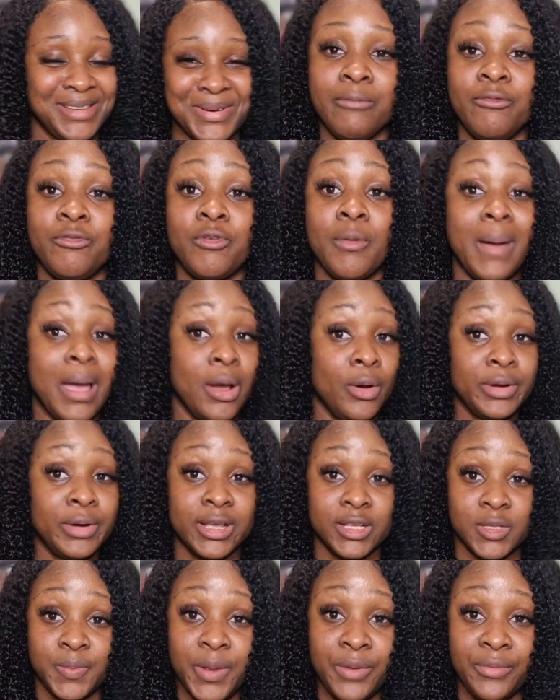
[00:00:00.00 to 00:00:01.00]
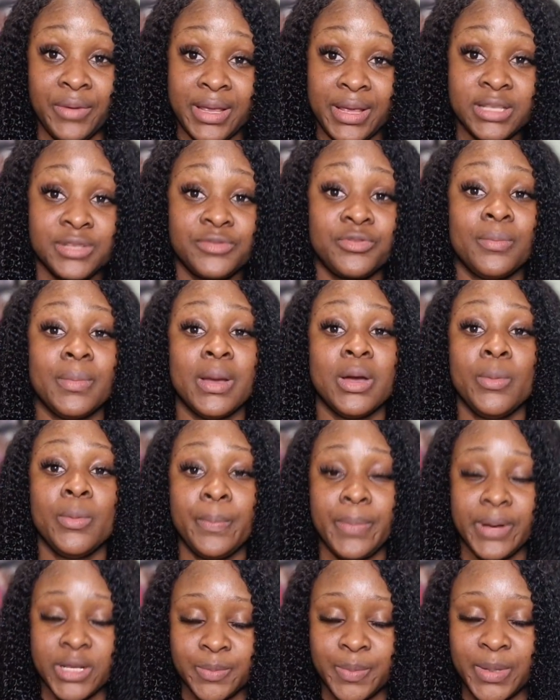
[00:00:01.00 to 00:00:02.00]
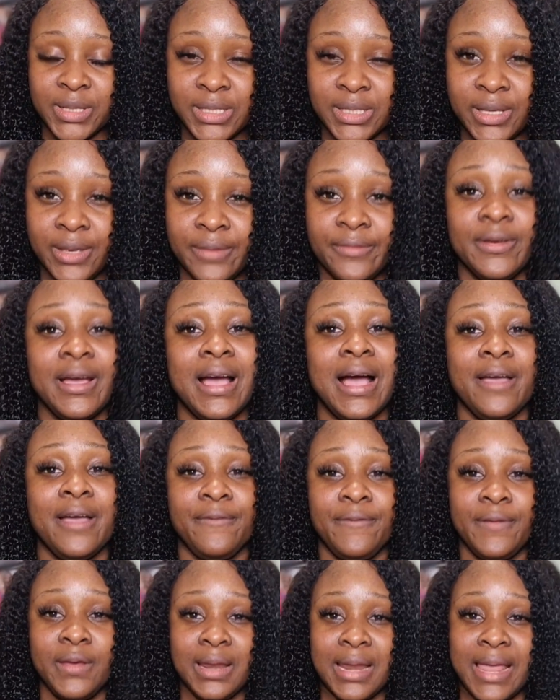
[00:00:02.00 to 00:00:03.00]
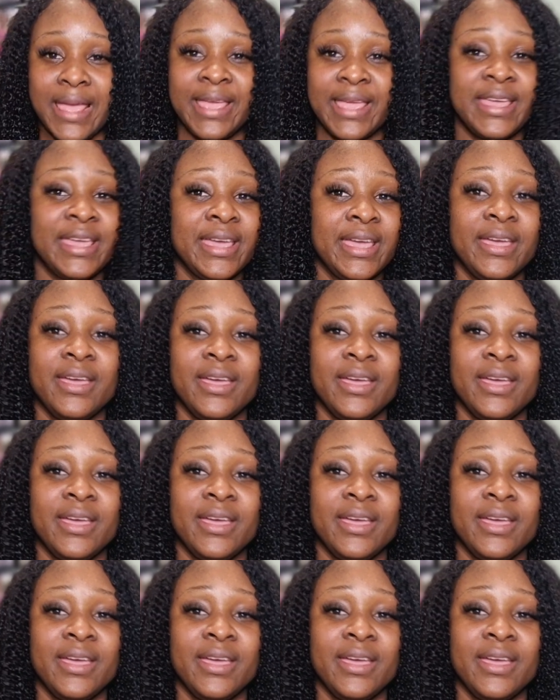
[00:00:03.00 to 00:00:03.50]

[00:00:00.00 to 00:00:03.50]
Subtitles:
From my own experience, from my own perspective, I feel like